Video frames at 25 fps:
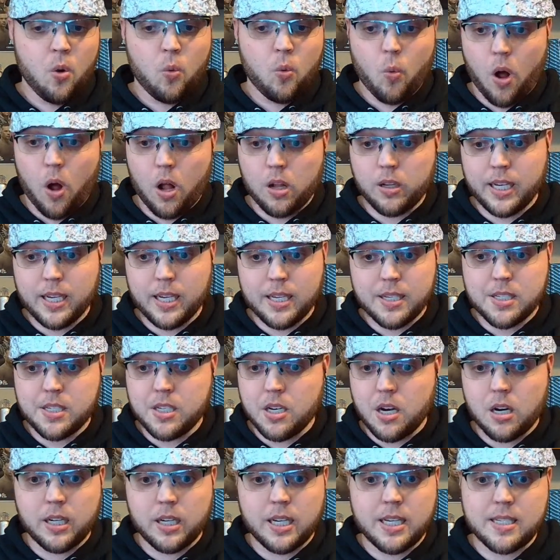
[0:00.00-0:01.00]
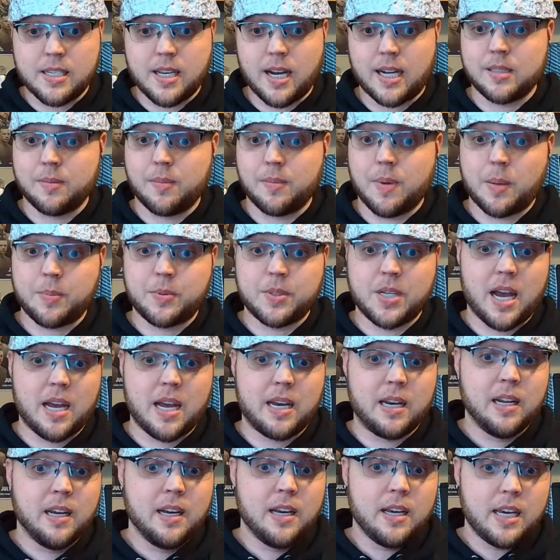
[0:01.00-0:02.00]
while he is young, he's got some upside.